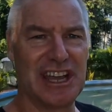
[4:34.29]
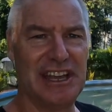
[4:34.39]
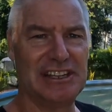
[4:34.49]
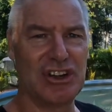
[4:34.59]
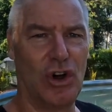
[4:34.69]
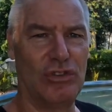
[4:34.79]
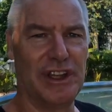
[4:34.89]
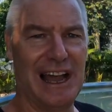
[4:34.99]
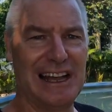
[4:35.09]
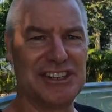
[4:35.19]
gains on
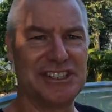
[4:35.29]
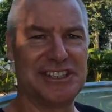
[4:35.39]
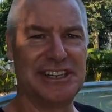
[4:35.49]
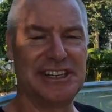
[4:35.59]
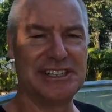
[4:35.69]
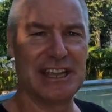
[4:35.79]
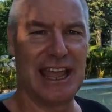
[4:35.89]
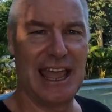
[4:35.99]
the Argentinians,